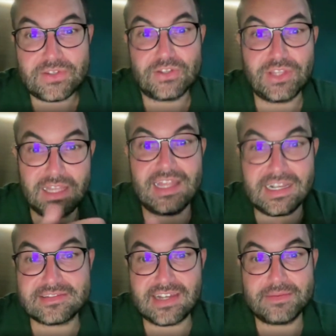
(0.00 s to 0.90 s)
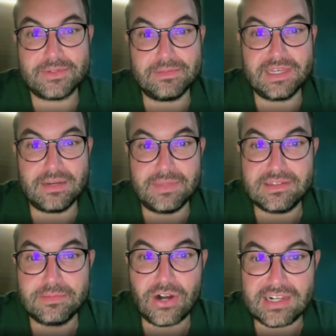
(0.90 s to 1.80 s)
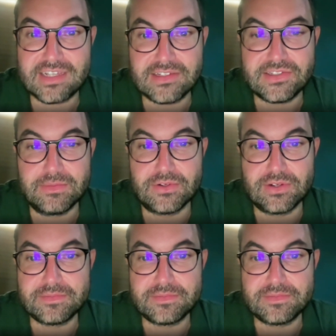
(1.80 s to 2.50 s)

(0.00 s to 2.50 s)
So then the next time will be a bit more accessible.